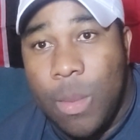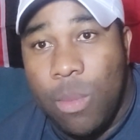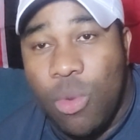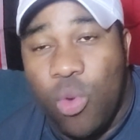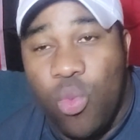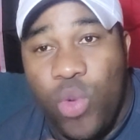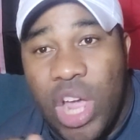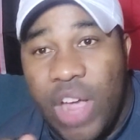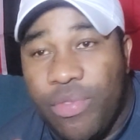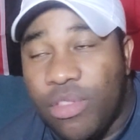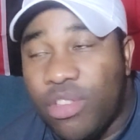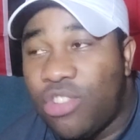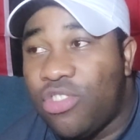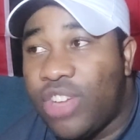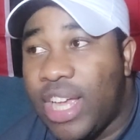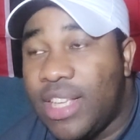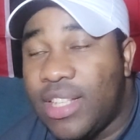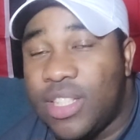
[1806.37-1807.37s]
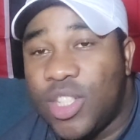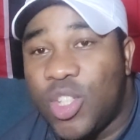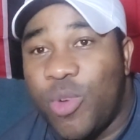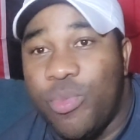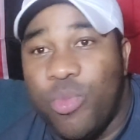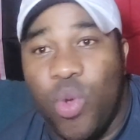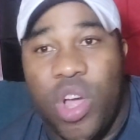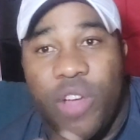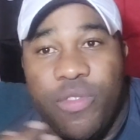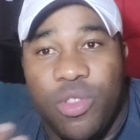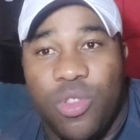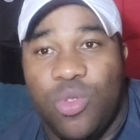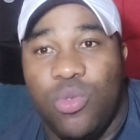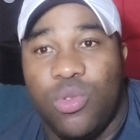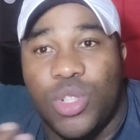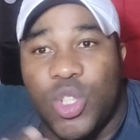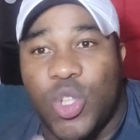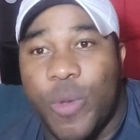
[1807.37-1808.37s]
But we have to try something. We have to
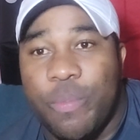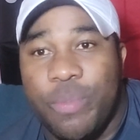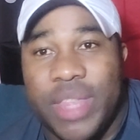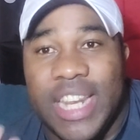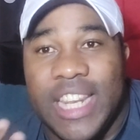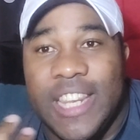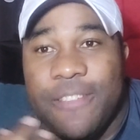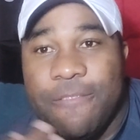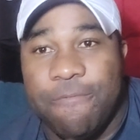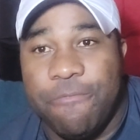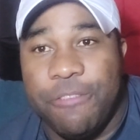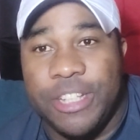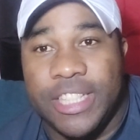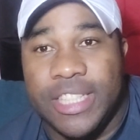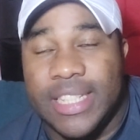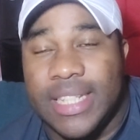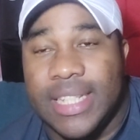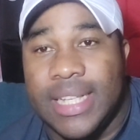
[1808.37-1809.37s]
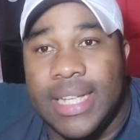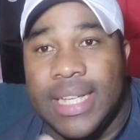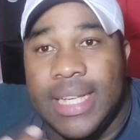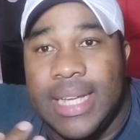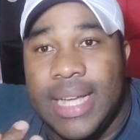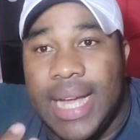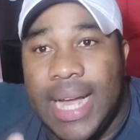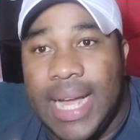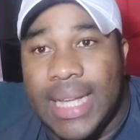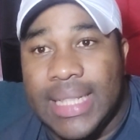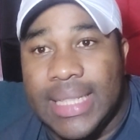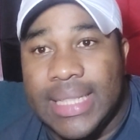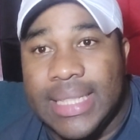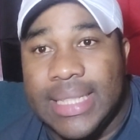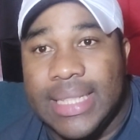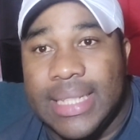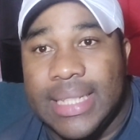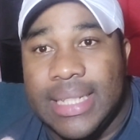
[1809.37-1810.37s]
do something different at
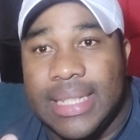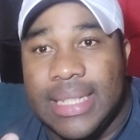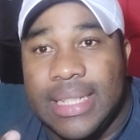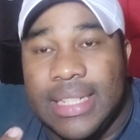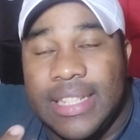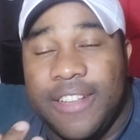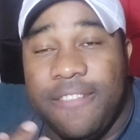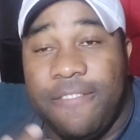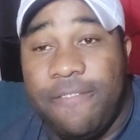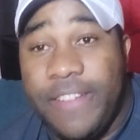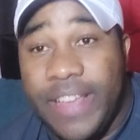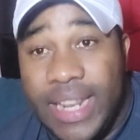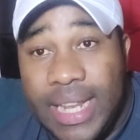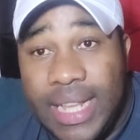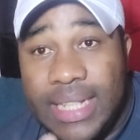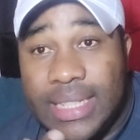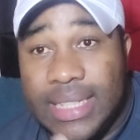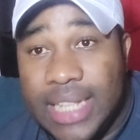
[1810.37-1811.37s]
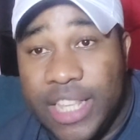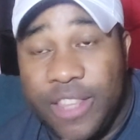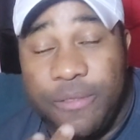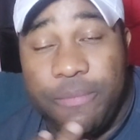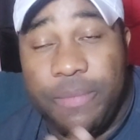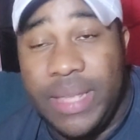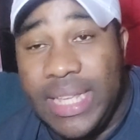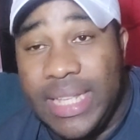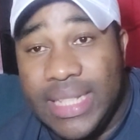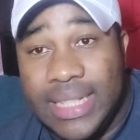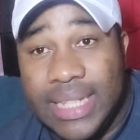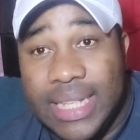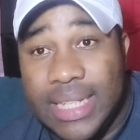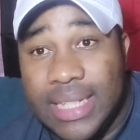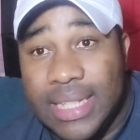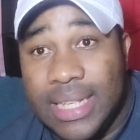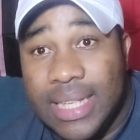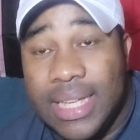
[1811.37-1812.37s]
defending set
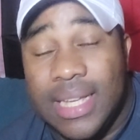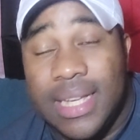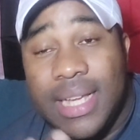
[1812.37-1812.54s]
pieces,